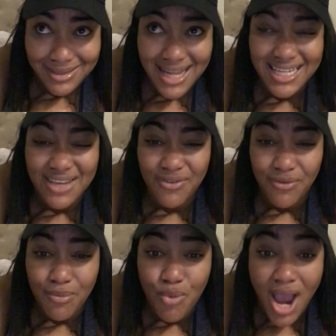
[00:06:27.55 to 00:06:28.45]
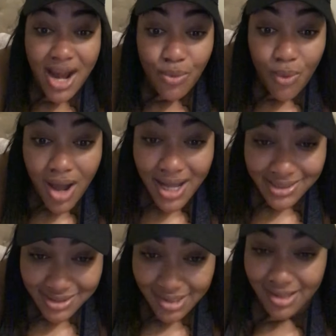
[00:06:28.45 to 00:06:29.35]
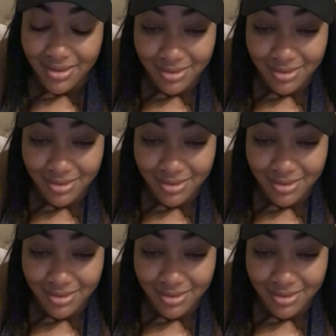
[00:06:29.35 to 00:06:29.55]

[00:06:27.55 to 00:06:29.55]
not even for boil water